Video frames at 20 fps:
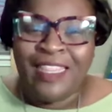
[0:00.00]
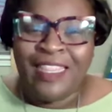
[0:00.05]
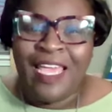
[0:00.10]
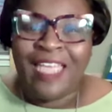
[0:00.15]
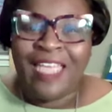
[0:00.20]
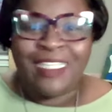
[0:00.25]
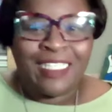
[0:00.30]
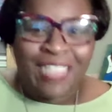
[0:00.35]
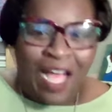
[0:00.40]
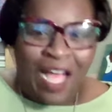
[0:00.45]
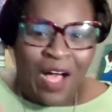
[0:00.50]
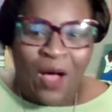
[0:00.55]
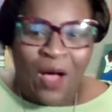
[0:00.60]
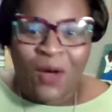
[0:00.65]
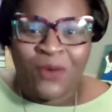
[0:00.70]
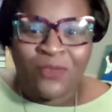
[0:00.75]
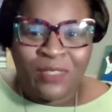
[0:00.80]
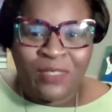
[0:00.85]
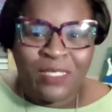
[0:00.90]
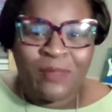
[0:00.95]
That's
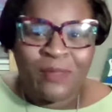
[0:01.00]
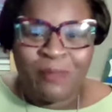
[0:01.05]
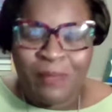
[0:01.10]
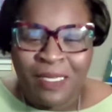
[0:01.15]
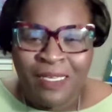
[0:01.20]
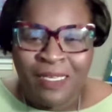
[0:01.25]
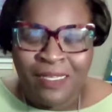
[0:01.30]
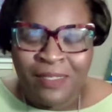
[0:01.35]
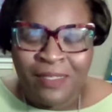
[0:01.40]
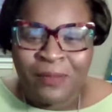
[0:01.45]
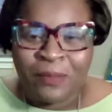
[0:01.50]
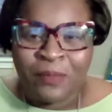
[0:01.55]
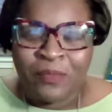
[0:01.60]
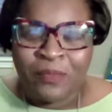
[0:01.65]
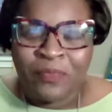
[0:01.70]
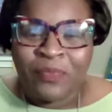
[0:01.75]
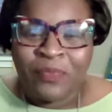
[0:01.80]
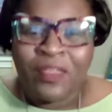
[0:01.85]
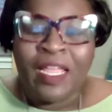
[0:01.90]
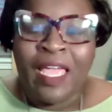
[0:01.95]
often me.
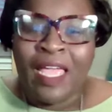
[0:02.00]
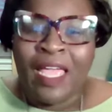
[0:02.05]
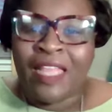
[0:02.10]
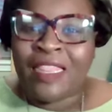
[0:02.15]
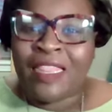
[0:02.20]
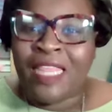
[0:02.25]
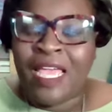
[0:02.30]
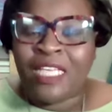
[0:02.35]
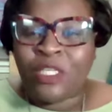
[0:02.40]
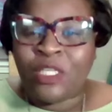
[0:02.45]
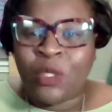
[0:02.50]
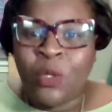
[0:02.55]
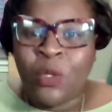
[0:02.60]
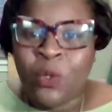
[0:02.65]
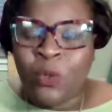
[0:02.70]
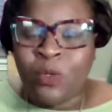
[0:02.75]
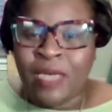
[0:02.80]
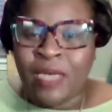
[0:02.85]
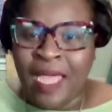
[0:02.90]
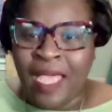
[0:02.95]
And that's
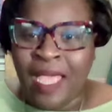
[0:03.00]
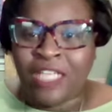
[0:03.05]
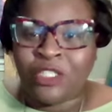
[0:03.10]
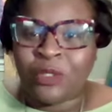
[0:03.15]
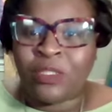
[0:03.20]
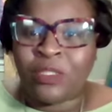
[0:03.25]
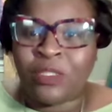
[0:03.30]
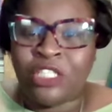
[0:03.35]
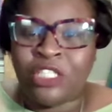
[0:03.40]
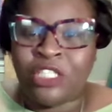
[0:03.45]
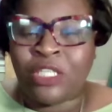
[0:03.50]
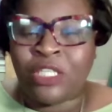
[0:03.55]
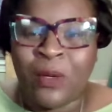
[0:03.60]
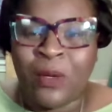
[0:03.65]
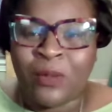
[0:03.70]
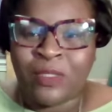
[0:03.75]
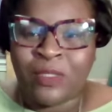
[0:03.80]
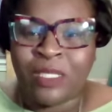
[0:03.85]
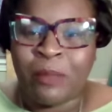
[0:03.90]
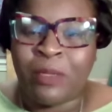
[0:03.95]
who naturally
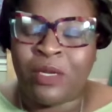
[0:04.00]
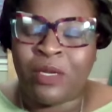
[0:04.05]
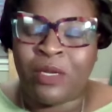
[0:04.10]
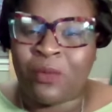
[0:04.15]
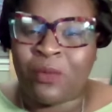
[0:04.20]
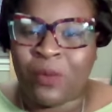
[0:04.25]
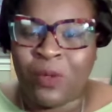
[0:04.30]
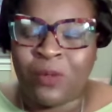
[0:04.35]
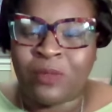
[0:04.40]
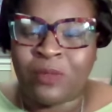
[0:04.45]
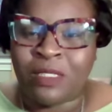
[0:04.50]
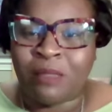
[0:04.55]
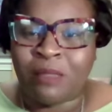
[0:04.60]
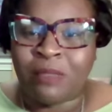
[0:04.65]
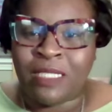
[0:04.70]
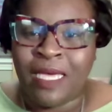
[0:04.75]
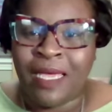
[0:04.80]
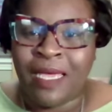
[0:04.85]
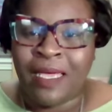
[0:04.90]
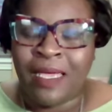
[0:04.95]
shows up in a room
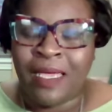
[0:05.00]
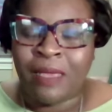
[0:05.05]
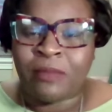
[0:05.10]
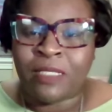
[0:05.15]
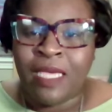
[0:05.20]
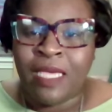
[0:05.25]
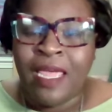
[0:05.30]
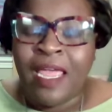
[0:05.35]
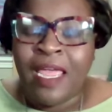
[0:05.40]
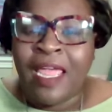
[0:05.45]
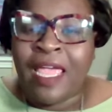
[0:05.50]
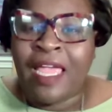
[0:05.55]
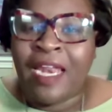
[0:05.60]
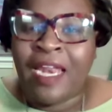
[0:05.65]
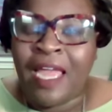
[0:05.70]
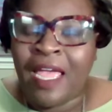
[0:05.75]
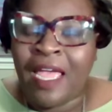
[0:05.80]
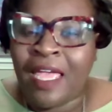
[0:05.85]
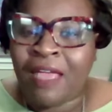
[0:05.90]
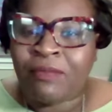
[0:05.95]
sometimes.
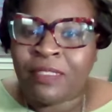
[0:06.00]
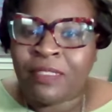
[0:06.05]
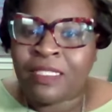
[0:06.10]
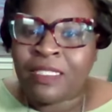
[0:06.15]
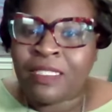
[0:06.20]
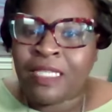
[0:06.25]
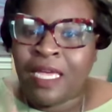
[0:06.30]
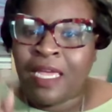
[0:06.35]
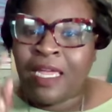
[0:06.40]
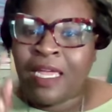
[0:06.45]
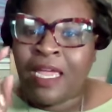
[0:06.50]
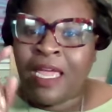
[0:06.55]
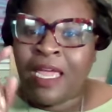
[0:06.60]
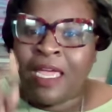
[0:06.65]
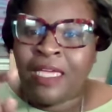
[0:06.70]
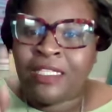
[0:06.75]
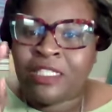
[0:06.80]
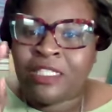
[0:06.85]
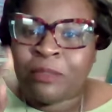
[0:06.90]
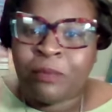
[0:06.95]
And I have to say,
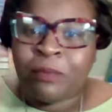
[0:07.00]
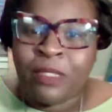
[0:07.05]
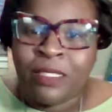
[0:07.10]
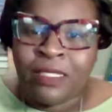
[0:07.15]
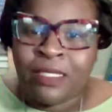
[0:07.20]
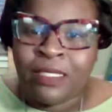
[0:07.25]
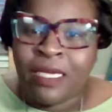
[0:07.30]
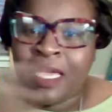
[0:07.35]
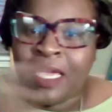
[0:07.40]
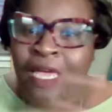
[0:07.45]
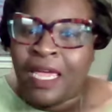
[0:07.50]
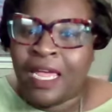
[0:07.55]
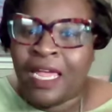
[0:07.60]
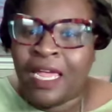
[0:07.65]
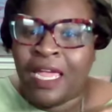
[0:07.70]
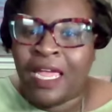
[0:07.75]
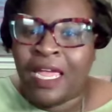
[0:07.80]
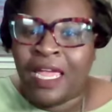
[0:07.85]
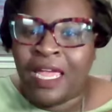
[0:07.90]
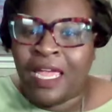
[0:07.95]
hey, Jamaica,
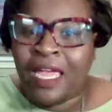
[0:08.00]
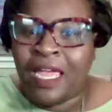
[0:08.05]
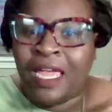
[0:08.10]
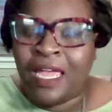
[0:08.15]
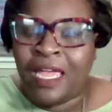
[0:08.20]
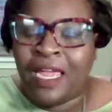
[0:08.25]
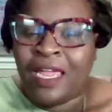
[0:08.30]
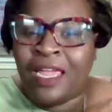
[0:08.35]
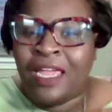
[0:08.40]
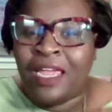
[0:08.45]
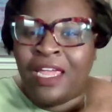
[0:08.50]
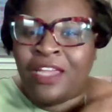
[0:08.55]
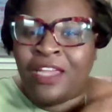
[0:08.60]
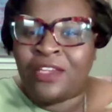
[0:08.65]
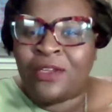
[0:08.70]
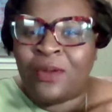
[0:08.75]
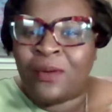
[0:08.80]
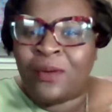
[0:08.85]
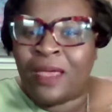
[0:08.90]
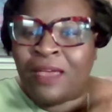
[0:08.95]
hey,
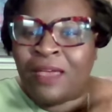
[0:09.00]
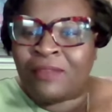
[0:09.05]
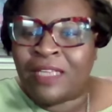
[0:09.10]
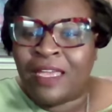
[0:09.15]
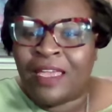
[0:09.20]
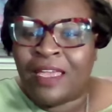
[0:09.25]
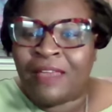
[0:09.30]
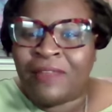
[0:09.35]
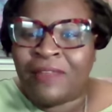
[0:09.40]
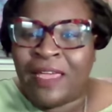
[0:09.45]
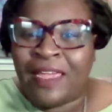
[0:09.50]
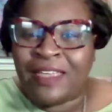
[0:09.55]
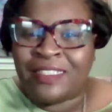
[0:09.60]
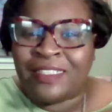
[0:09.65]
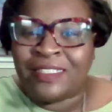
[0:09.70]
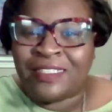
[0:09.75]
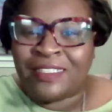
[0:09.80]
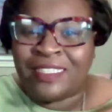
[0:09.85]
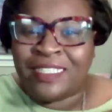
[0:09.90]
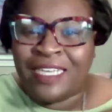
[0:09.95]
you don't have to have the
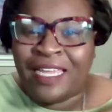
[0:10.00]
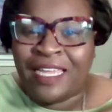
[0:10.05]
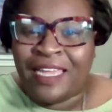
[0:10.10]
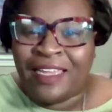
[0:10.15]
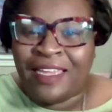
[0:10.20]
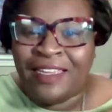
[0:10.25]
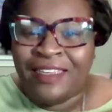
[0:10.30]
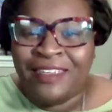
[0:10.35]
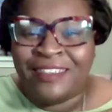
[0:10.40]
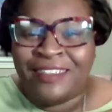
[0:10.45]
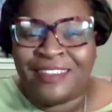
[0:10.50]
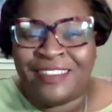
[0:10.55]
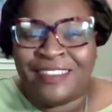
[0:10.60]
answer today.